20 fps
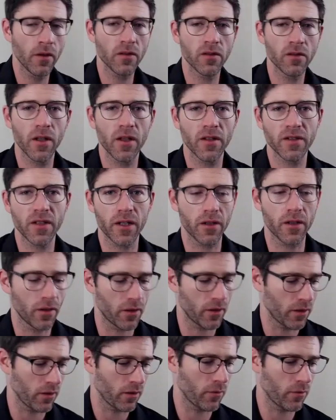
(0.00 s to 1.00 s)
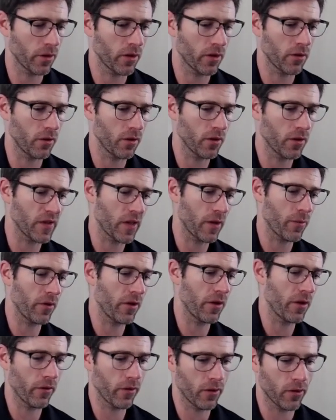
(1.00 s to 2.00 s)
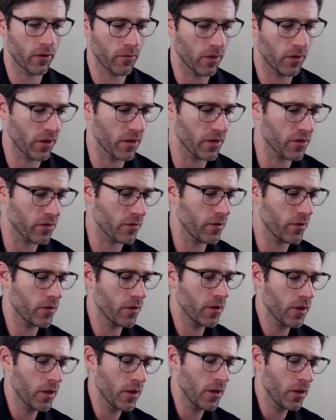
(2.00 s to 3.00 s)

So now let's take a look at a quick little example here that I'll walk us through.